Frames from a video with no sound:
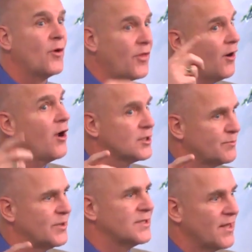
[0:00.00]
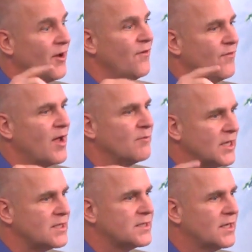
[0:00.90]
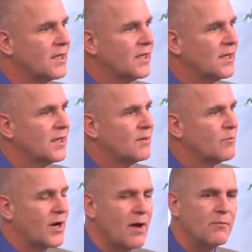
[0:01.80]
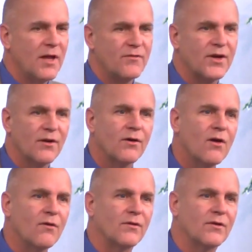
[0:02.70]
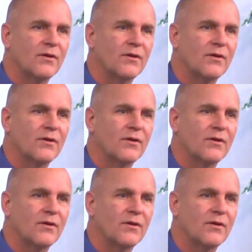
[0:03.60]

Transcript: with their husbands and their families. But I'm left here alone.